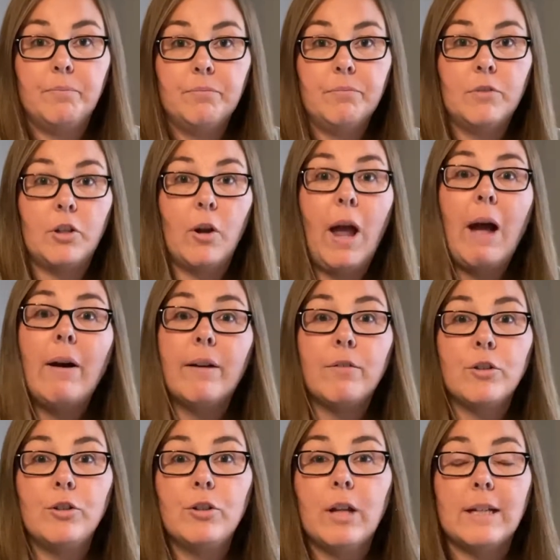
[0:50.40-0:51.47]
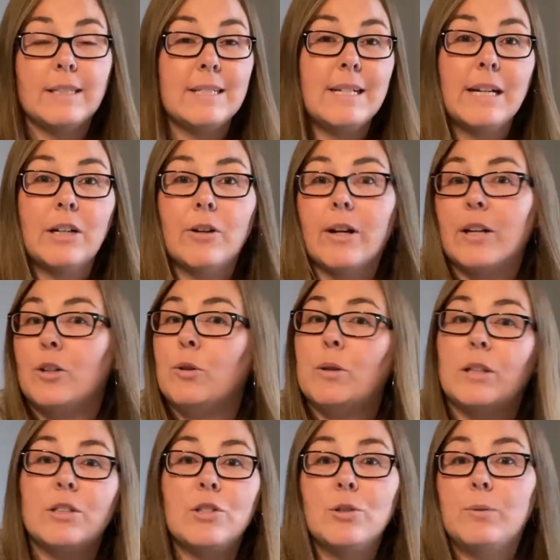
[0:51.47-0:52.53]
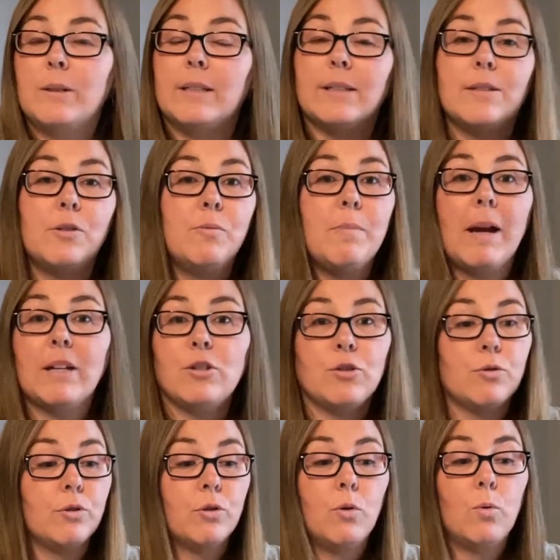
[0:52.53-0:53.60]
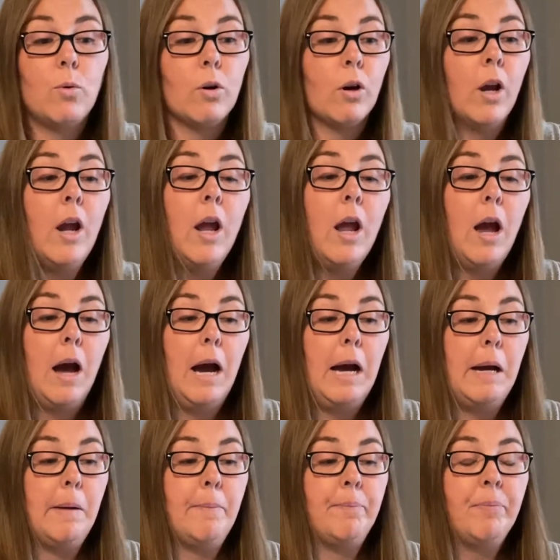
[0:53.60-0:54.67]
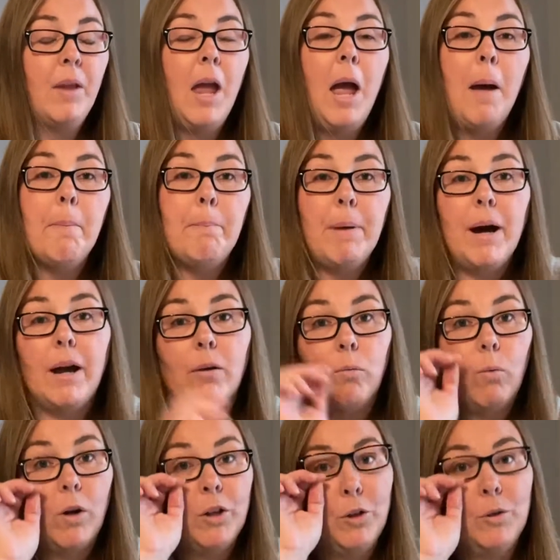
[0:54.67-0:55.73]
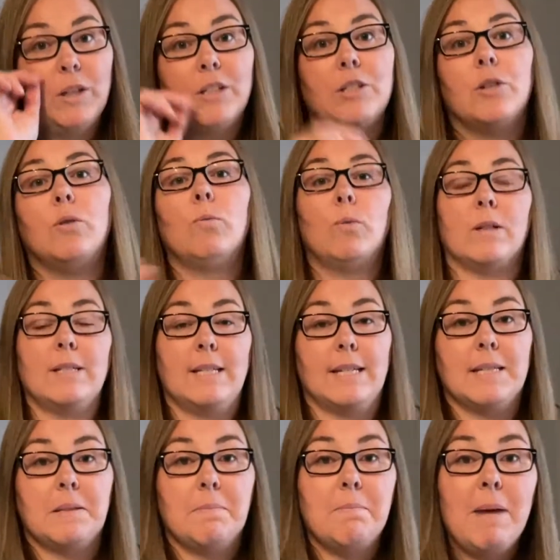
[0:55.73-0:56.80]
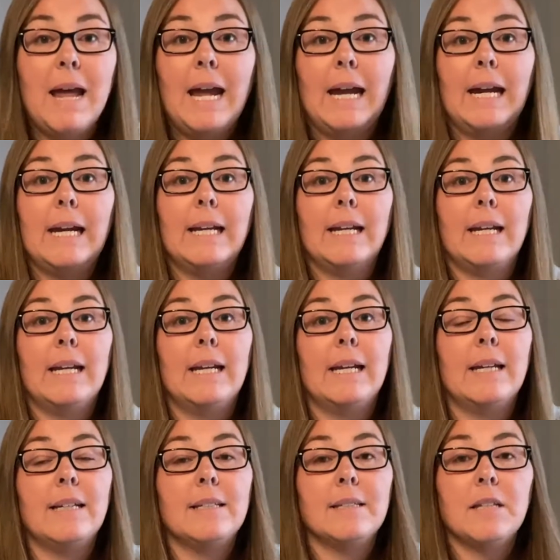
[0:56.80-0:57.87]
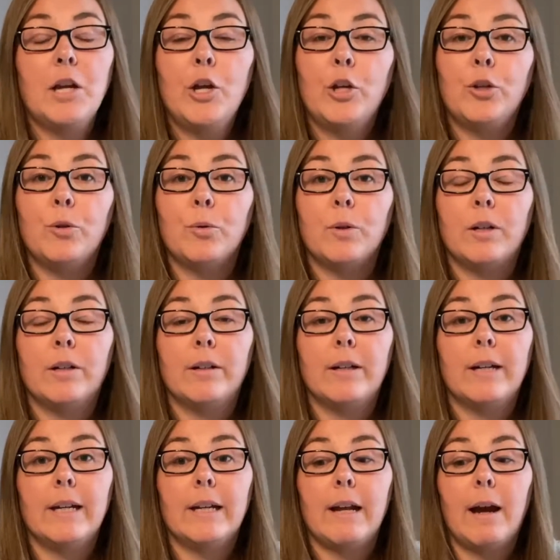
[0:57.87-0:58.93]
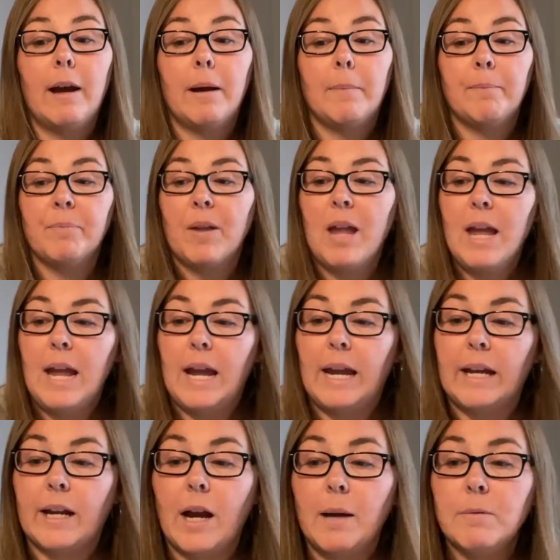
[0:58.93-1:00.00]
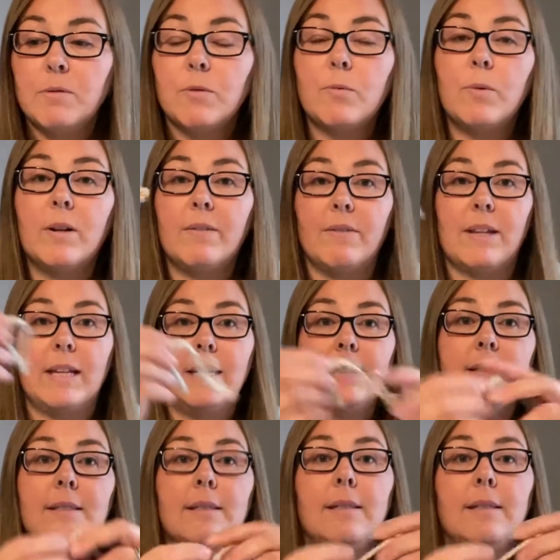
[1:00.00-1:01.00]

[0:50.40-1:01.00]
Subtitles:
however you like to decorate, you could do it to match your decor. But what you could do once it's made is you could, it comes with one of these.